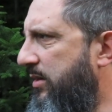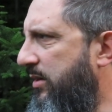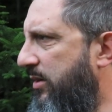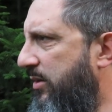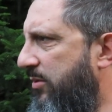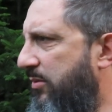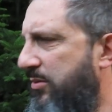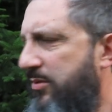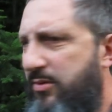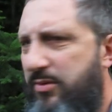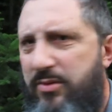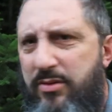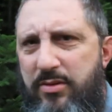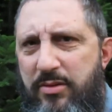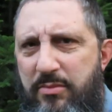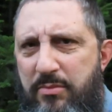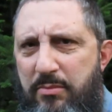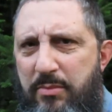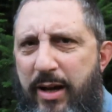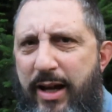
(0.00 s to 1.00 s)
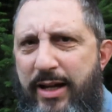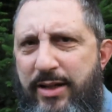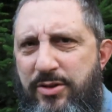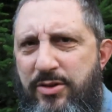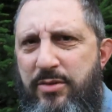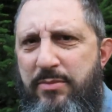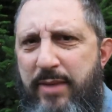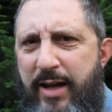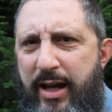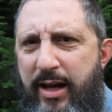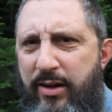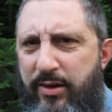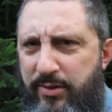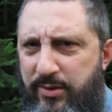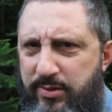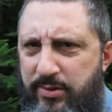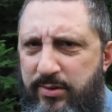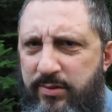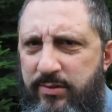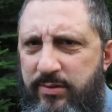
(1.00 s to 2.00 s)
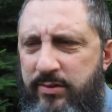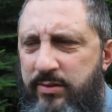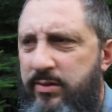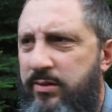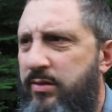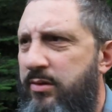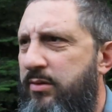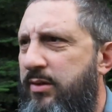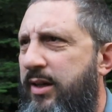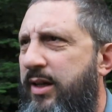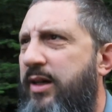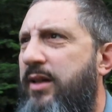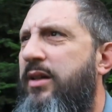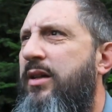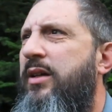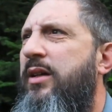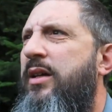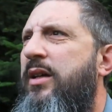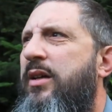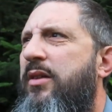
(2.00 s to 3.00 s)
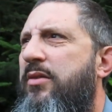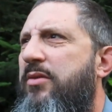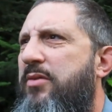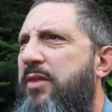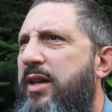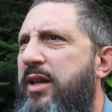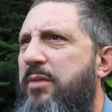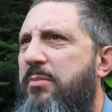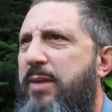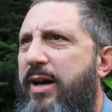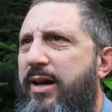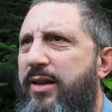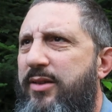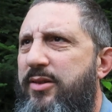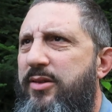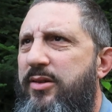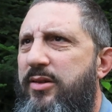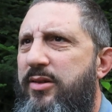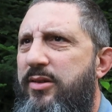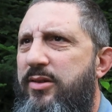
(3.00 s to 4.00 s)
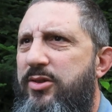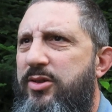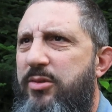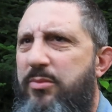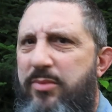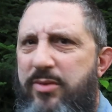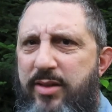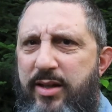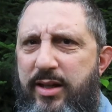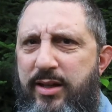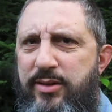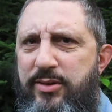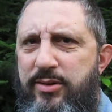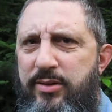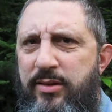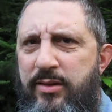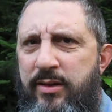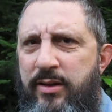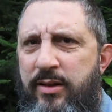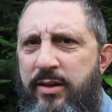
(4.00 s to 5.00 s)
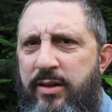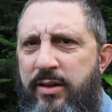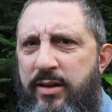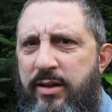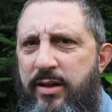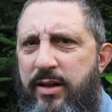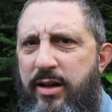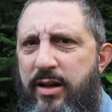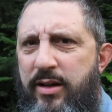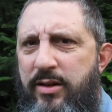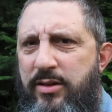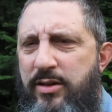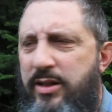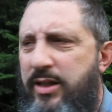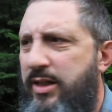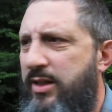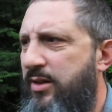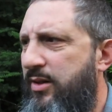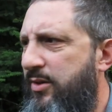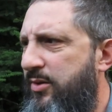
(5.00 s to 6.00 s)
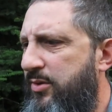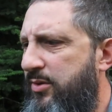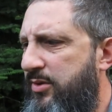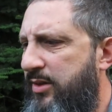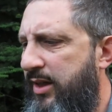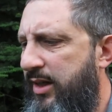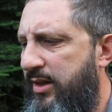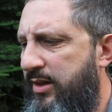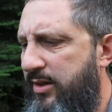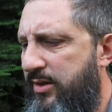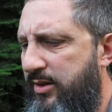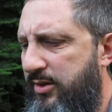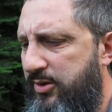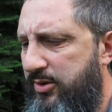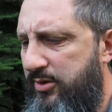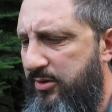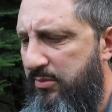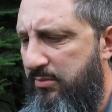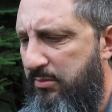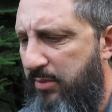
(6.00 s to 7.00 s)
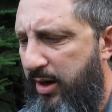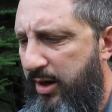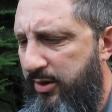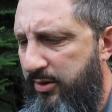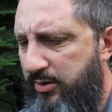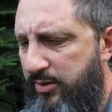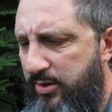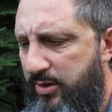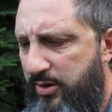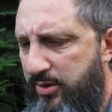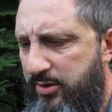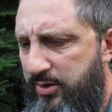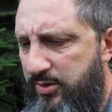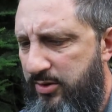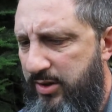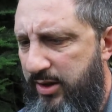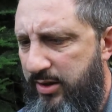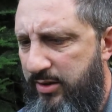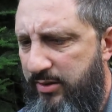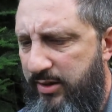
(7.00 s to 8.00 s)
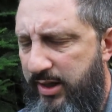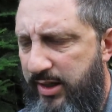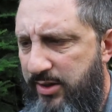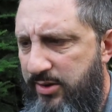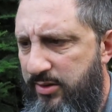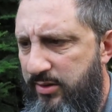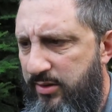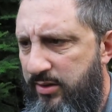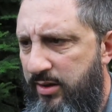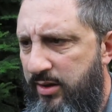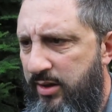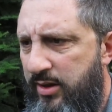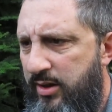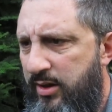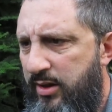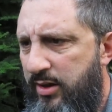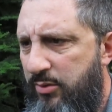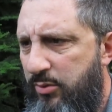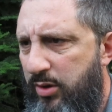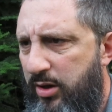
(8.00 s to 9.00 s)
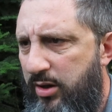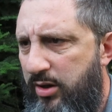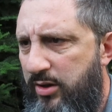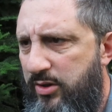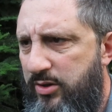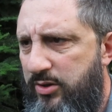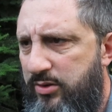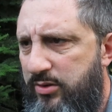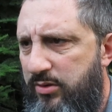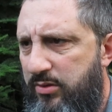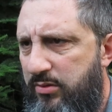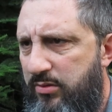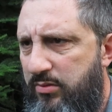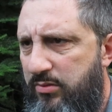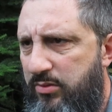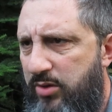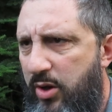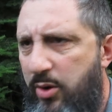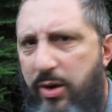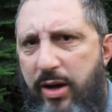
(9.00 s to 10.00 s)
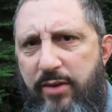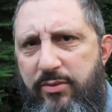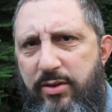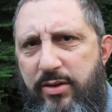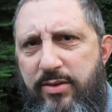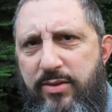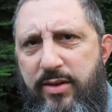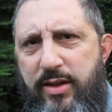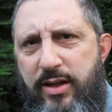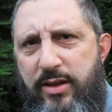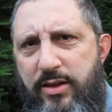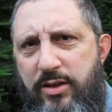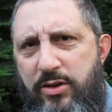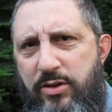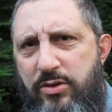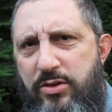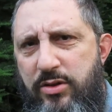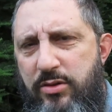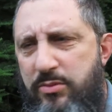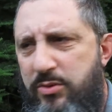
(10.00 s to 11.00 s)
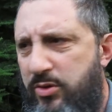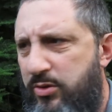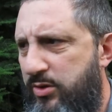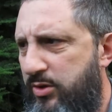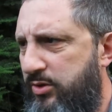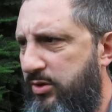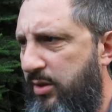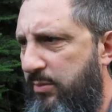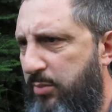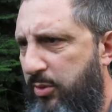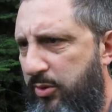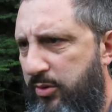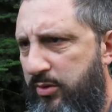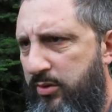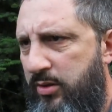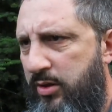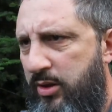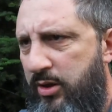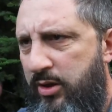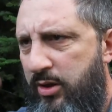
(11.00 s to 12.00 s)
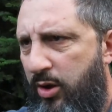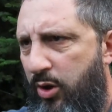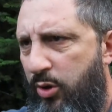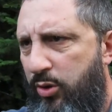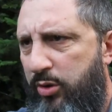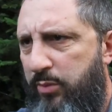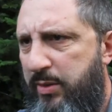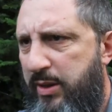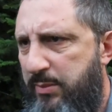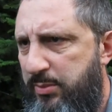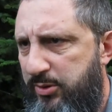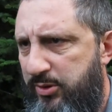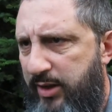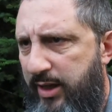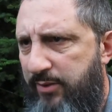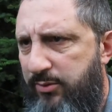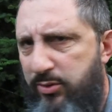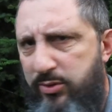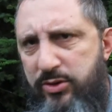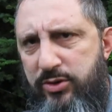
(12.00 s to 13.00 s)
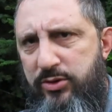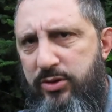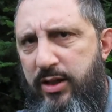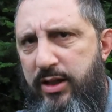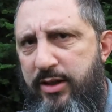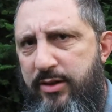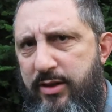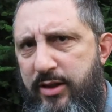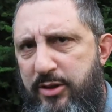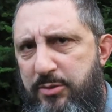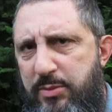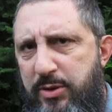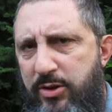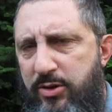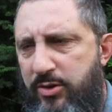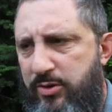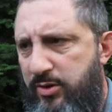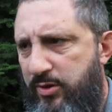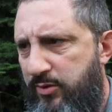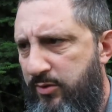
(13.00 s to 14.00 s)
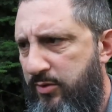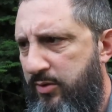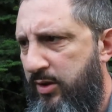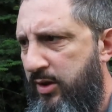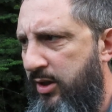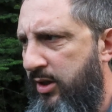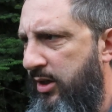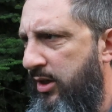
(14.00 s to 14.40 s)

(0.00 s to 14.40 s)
you know, mind your manners, okay? Think about some things. Uh, you need to understand that this modern cursed generation where you just know everything and that you should you're just up on older people's level just like this because you've